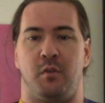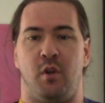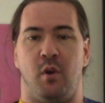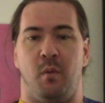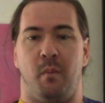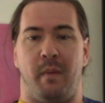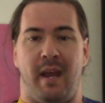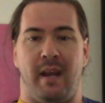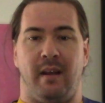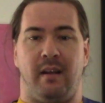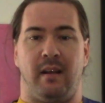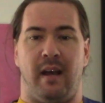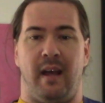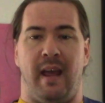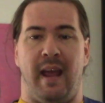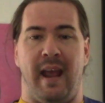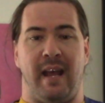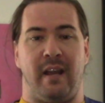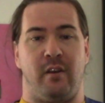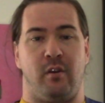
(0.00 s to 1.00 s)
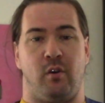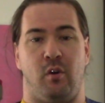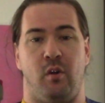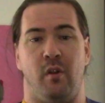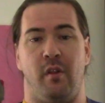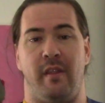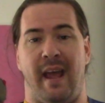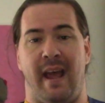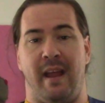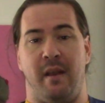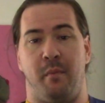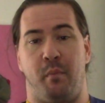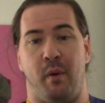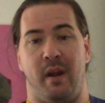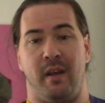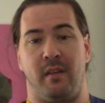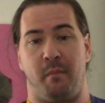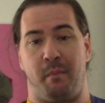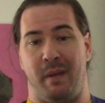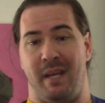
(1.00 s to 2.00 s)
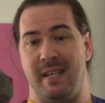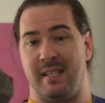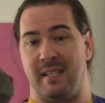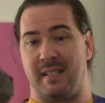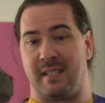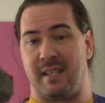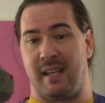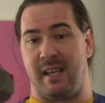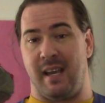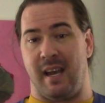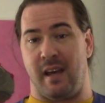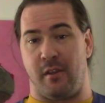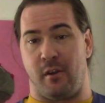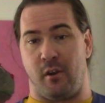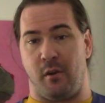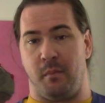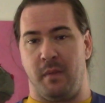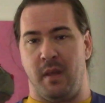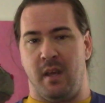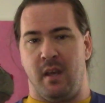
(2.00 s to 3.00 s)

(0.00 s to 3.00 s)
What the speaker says: to make a handle and bring the pieces together.